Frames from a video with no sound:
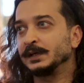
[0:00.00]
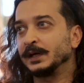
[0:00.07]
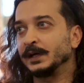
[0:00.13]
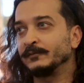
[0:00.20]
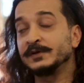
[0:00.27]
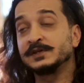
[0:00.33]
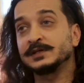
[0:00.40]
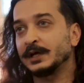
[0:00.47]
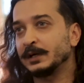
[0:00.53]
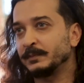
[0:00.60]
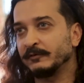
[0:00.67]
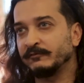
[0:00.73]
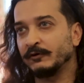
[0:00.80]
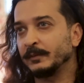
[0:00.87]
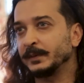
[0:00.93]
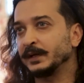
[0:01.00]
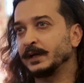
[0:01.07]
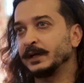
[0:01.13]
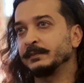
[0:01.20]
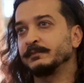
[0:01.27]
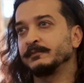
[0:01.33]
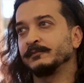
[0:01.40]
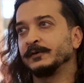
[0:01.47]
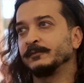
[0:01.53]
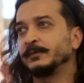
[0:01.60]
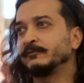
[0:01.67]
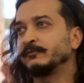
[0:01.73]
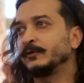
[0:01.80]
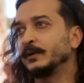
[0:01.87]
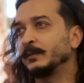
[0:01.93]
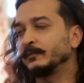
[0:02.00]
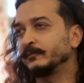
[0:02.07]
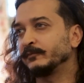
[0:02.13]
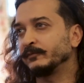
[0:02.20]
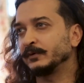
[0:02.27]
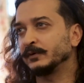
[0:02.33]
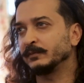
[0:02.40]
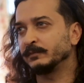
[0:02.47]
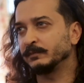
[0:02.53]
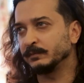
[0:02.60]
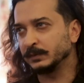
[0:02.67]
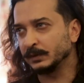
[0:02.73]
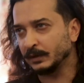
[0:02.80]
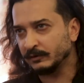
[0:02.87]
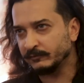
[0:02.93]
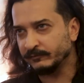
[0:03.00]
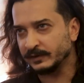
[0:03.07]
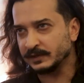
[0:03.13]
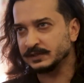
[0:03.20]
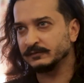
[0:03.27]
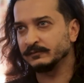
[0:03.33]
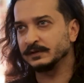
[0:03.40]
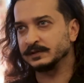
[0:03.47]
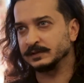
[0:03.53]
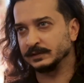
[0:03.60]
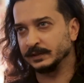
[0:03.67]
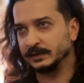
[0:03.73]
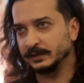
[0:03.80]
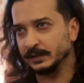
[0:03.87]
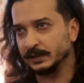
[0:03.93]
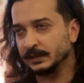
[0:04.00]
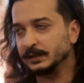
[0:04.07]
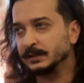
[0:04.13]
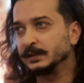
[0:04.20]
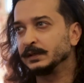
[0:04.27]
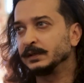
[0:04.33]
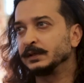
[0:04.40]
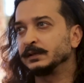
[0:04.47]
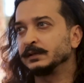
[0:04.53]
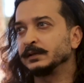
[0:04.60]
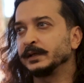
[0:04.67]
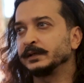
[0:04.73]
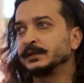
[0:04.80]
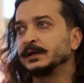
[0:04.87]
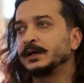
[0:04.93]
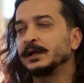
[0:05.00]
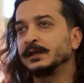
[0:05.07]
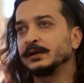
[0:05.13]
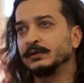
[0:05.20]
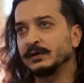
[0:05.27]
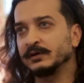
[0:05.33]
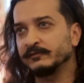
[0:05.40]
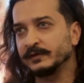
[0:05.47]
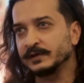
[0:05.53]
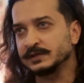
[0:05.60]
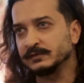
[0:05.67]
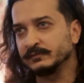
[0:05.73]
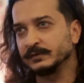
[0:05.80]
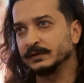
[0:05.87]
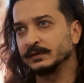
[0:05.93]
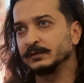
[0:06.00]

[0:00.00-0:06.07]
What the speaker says: And we started performing. We performed for a lot of festivals in India, like the Kala Ghoda Festival.